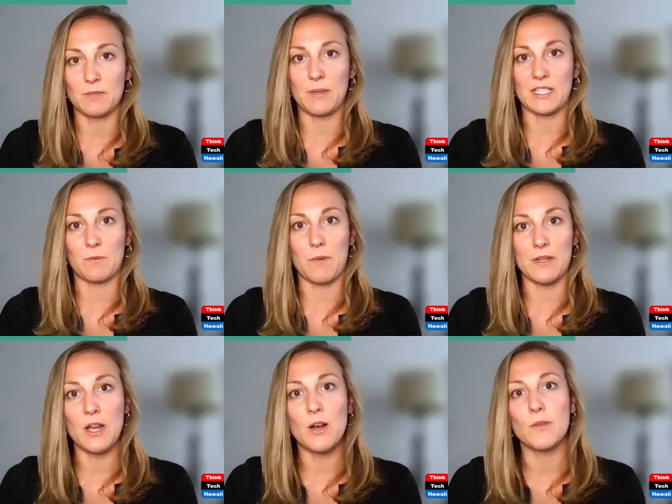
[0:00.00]
based on what we
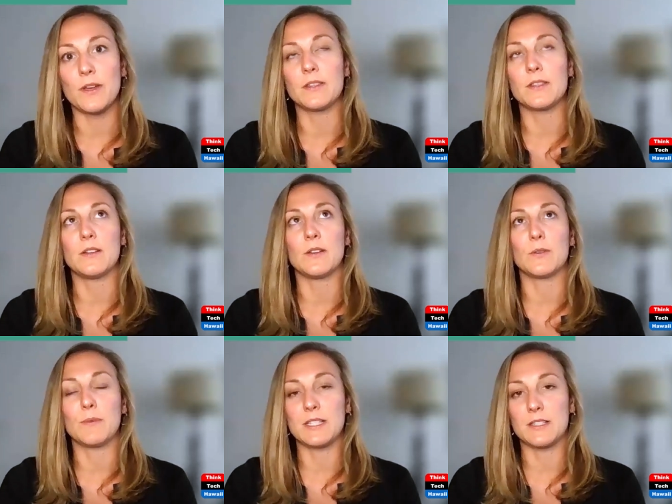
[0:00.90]
know that, you know, the
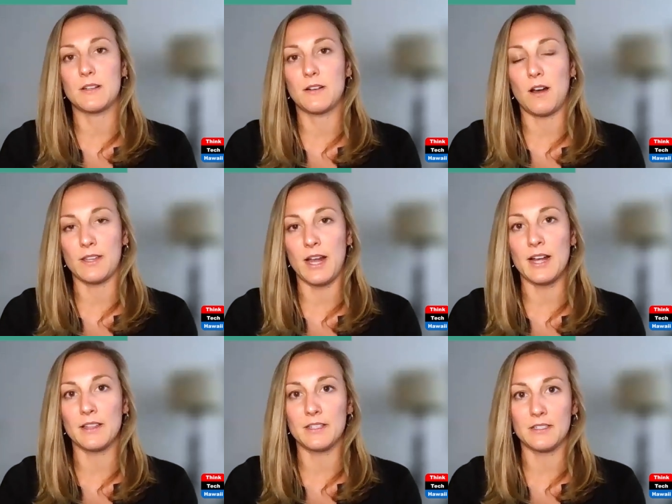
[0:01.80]
risk on the
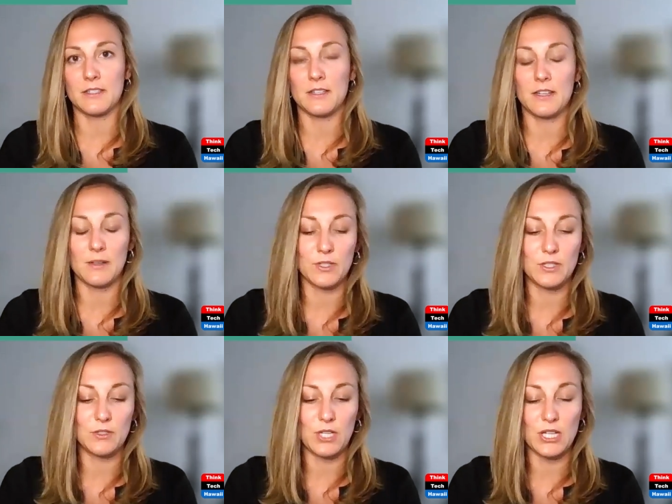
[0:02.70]
islands, it
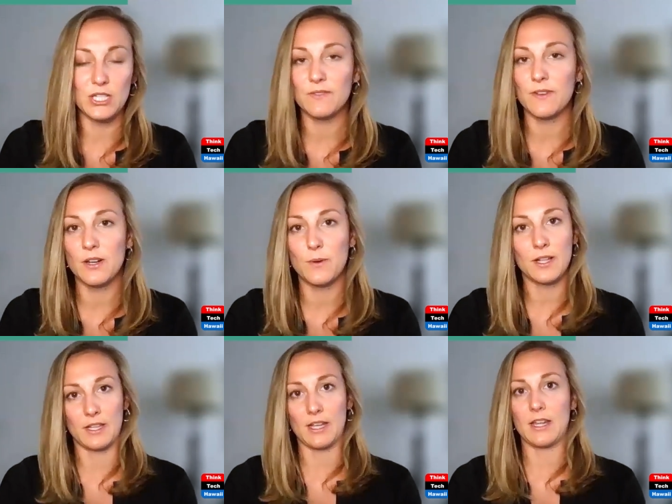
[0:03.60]
was changing very
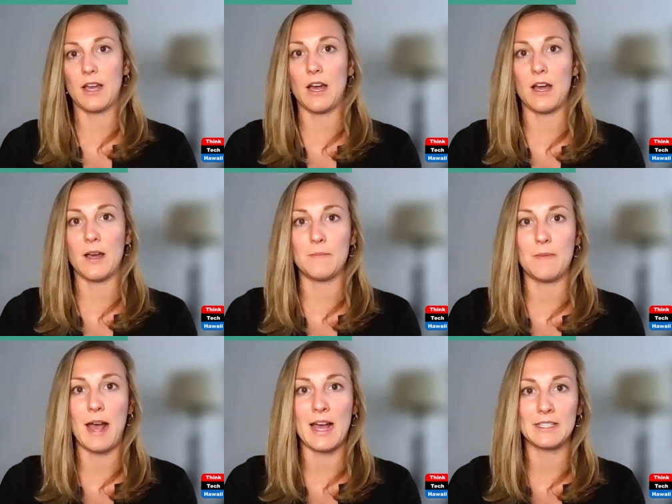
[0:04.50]
quickly um,
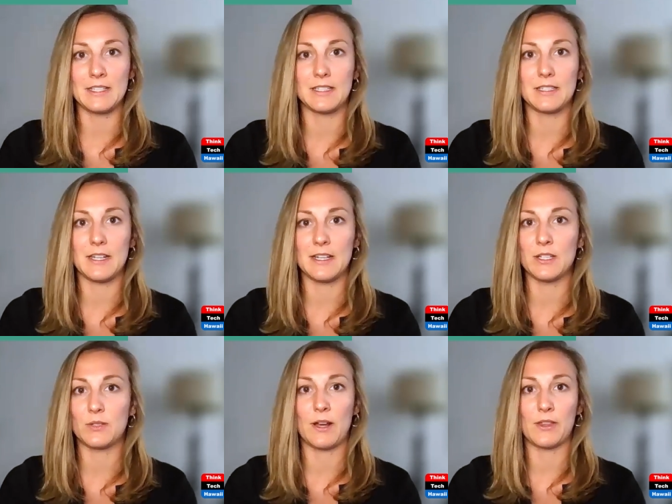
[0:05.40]
as it
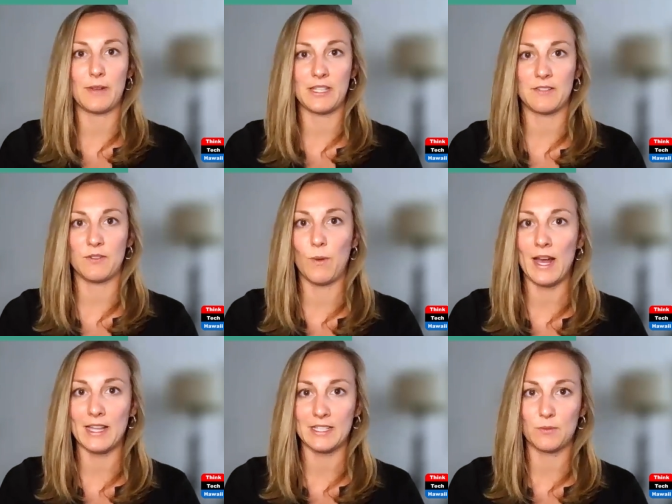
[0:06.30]
is throughout the rest of the
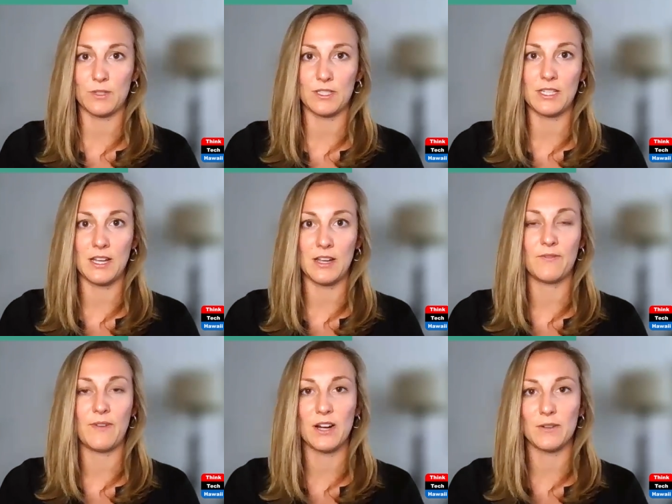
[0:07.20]
West. We're seeing
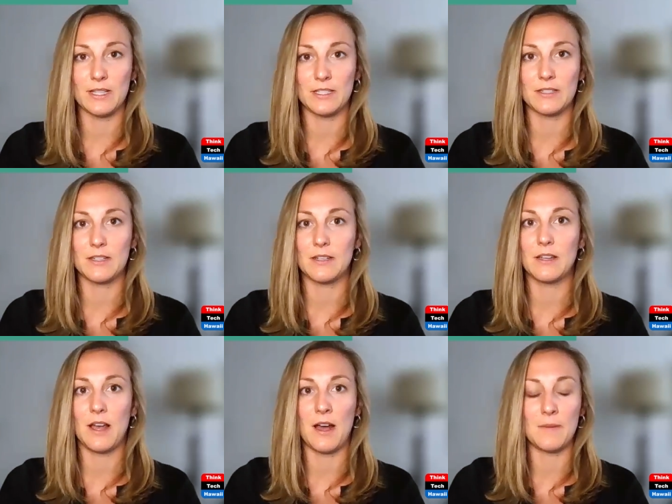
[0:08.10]
fire risk
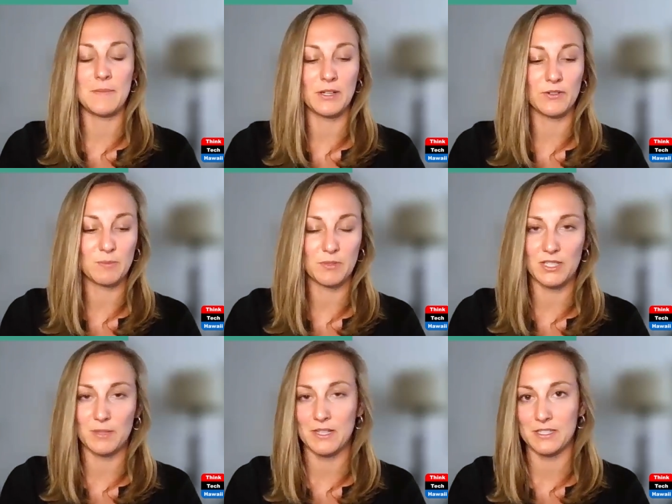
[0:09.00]
um, increase
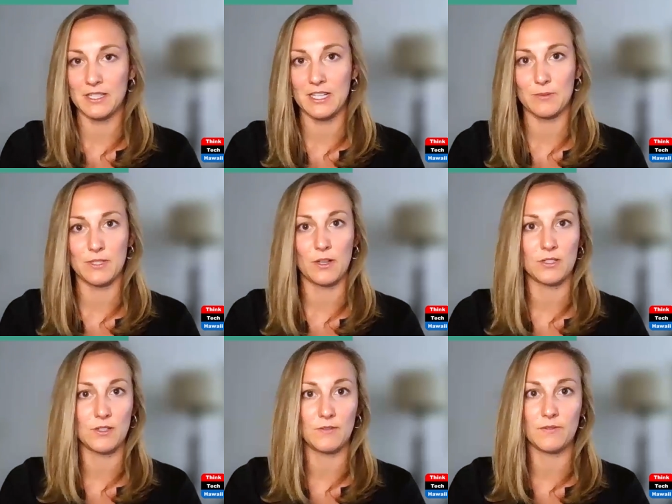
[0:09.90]
precipitously as a
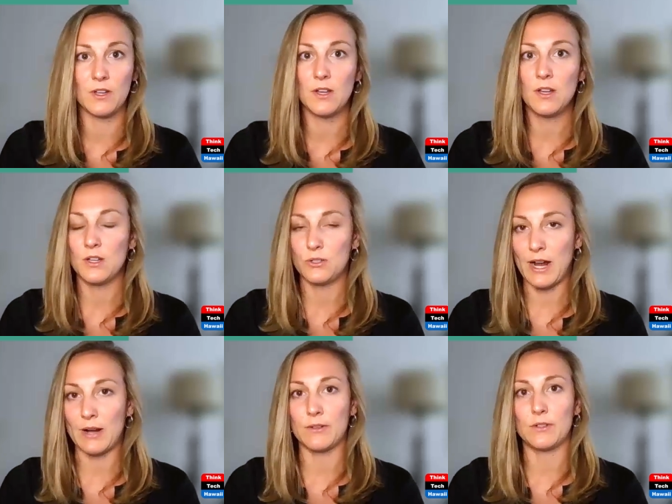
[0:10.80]
result of
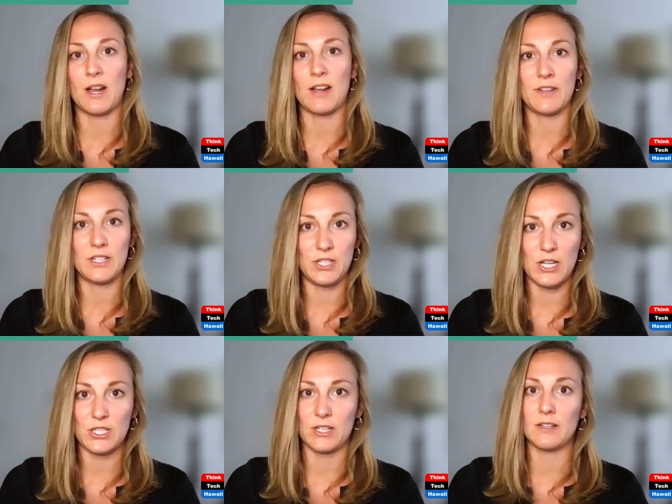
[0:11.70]
drought, dry
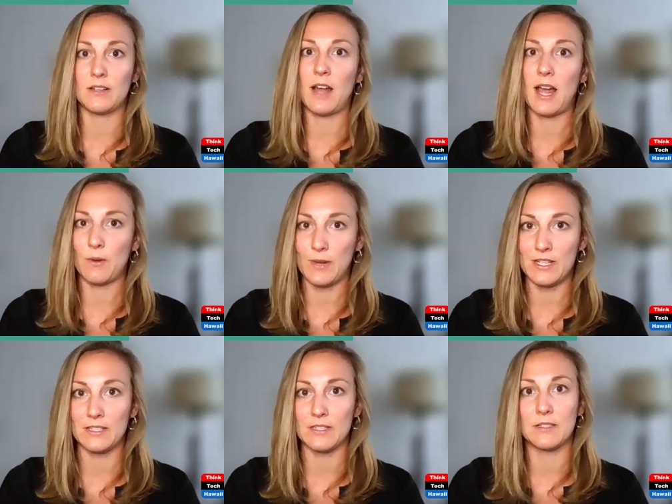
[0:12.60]
vegetation, high
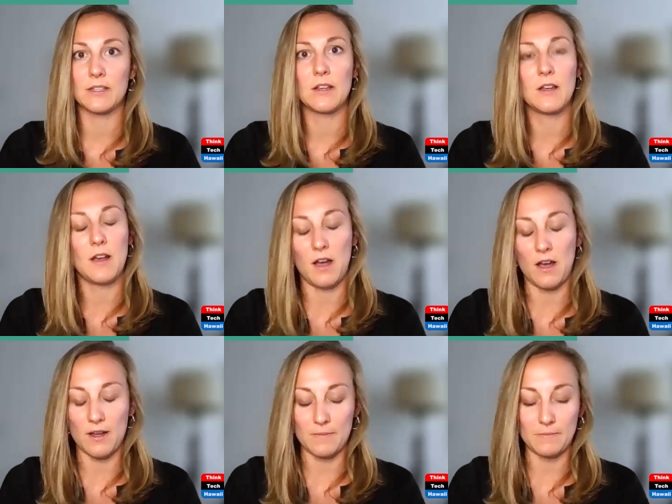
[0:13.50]
winds.
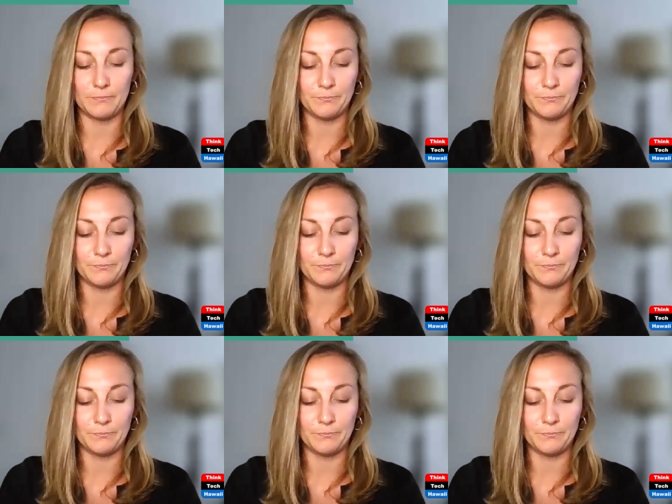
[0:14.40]
Um,